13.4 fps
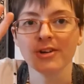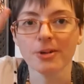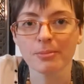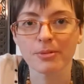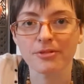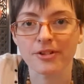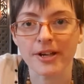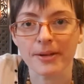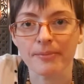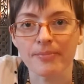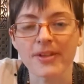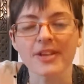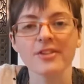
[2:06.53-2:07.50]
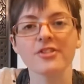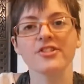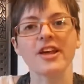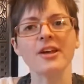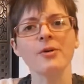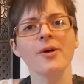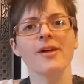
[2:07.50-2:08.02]
Number three,
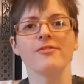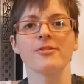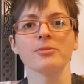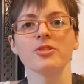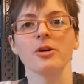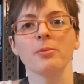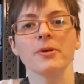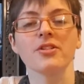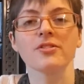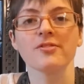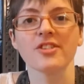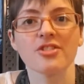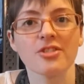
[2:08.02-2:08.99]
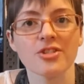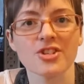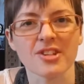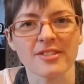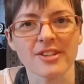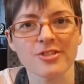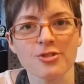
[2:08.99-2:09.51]
stay away from topics of
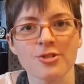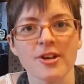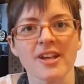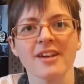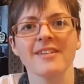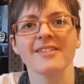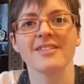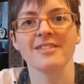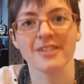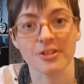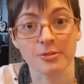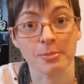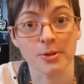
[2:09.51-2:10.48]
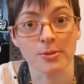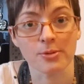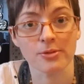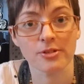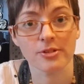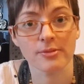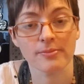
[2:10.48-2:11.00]
discussion that trigger
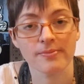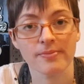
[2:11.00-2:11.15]
disputes.